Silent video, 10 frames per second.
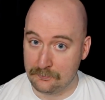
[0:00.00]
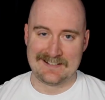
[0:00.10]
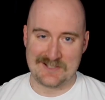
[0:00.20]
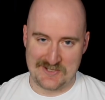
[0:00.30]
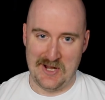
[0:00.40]

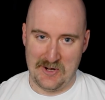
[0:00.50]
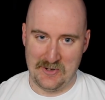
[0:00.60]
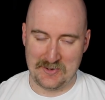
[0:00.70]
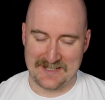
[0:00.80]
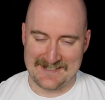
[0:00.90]

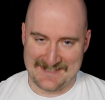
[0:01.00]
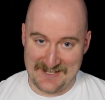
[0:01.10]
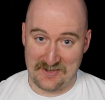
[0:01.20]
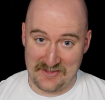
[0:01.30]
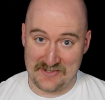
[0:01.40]
So
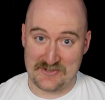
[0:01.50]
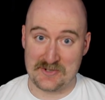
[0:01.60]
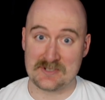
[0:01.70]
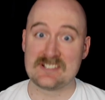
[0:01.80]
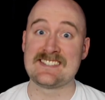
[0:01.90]
consider this
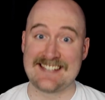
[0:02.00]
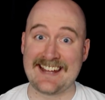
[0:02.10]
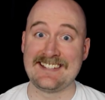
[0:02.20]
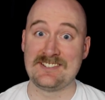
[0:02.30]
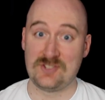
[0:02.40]
your
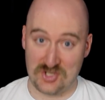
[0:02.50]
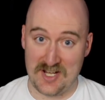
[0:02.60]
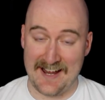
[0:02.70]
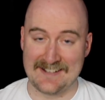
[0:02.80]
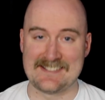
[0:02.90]
second
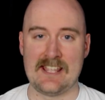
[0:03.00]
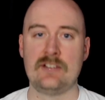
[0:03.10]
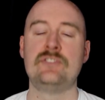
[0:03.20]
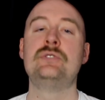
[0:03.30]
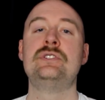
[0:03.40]
chance, and
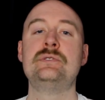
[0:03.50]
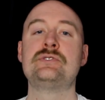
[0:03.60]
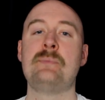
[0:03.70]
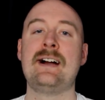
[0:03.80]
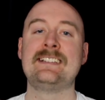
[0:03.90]
if you
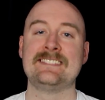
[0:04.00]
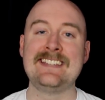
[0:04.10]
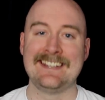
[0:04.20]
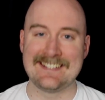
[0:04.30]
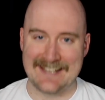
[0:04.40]
use my
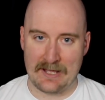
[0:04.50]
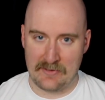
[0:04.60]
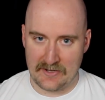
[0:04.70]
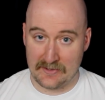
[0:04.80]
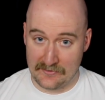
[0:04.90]
link down
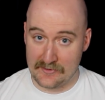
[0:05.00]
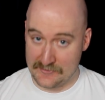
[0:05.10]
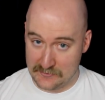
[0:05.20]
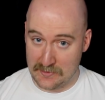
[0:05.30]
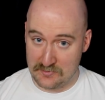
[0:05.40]
there in the
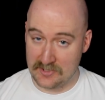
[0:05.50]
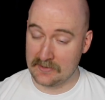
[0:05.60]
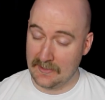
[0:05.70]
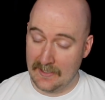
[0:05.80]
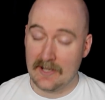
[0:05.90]
description,